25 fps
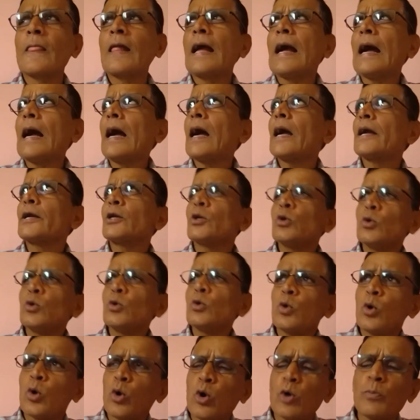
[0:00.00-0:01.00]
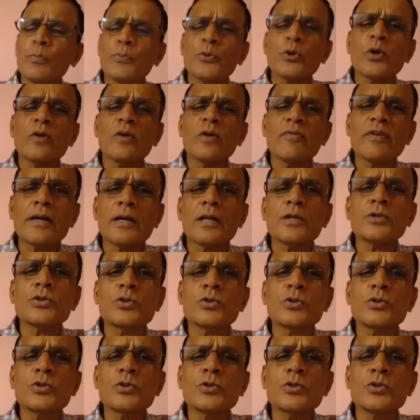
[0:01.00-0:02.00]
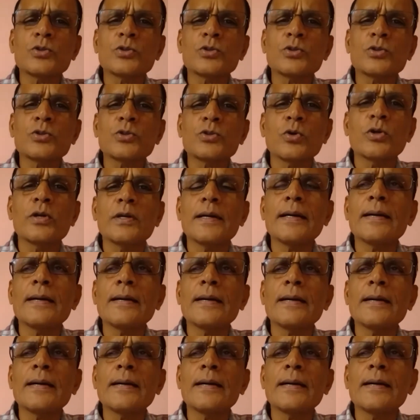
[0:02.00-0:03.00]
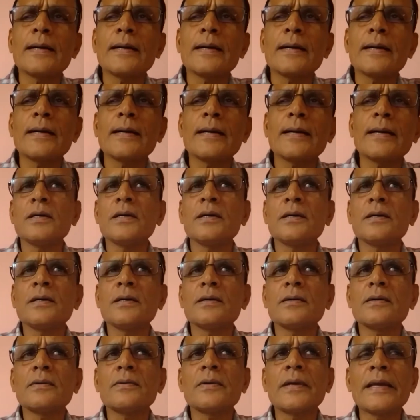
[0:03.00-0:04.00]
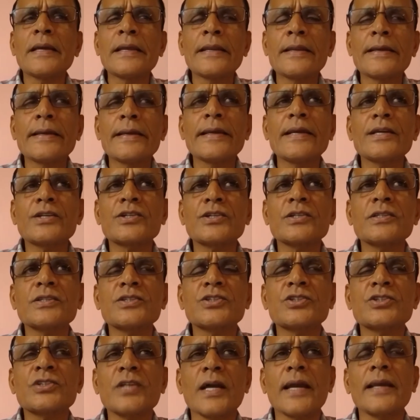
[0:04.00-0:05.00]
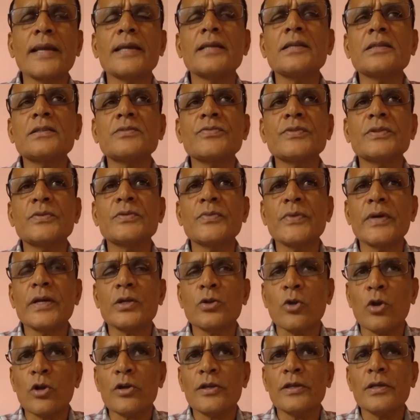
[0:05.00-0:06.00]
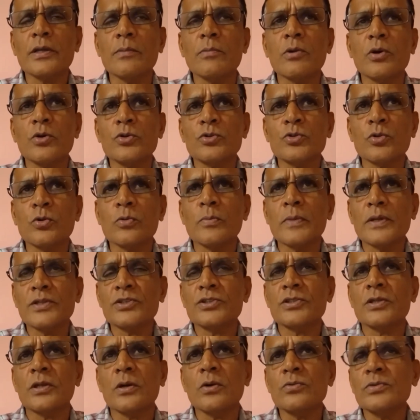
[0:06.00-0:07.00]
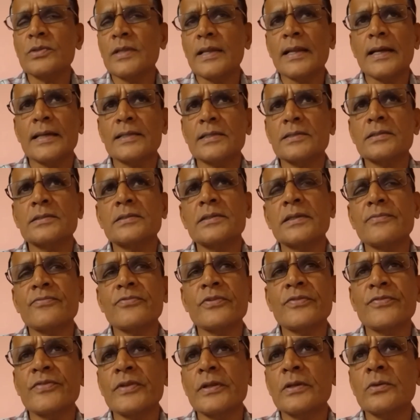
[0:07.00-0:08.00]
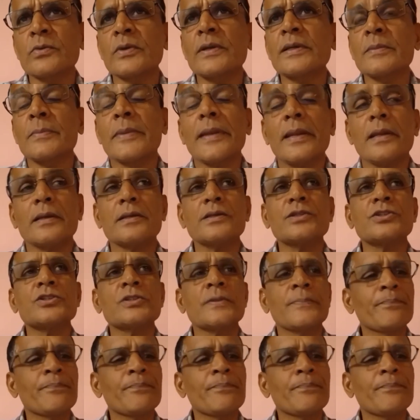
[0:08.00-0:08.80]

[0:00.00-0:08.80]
I do hope you have understood a point of uh, uh, irrigation science, which we are talking about so much now in the last fifteen, twenty minutes.